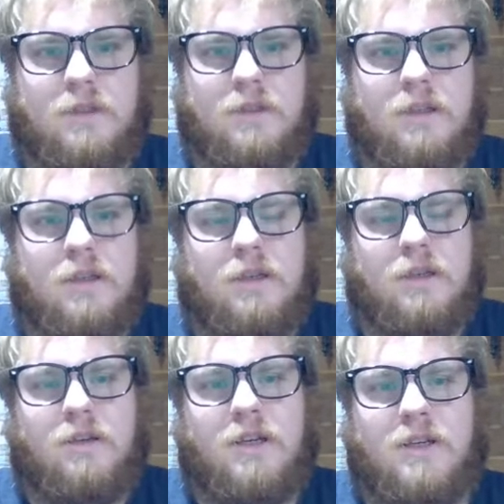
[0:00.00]

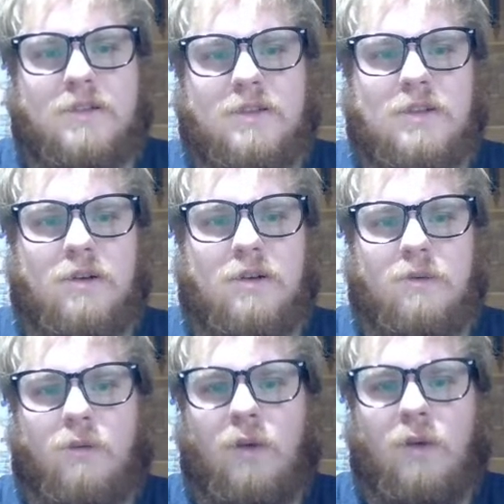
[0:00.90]
Okay, so
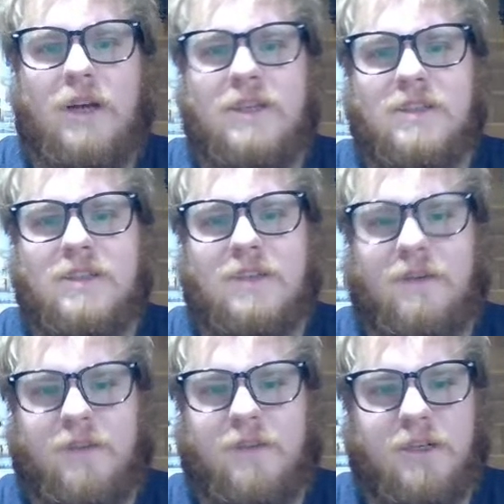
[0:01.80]
what is a
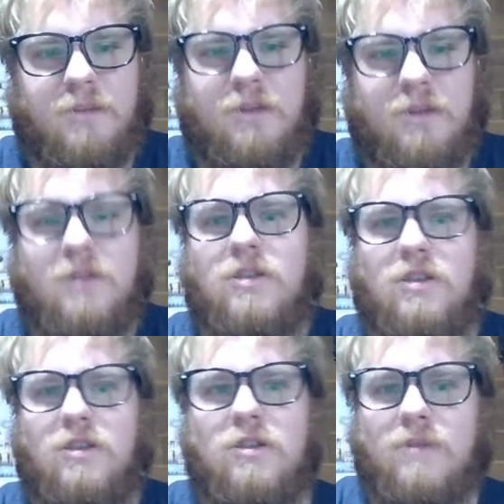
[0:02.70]
variable? You
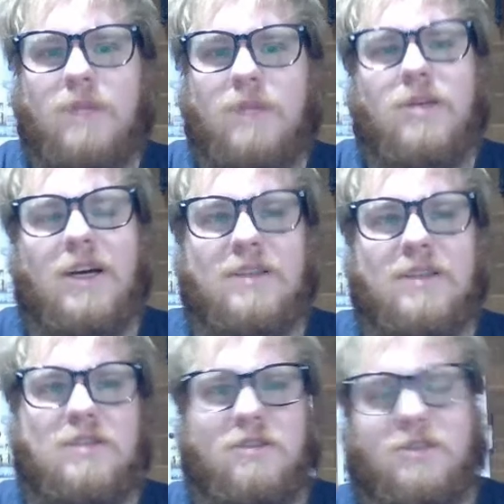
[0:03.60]
might be asking
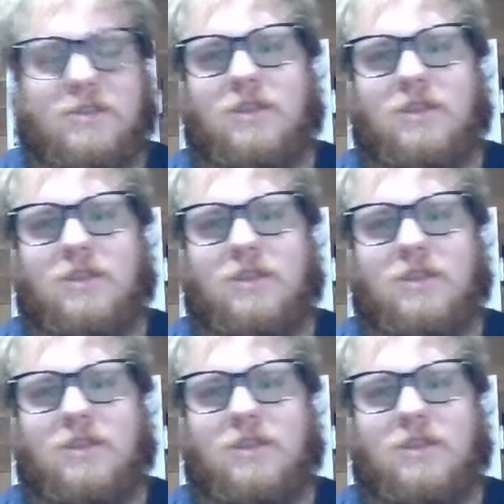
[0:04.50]
yourself.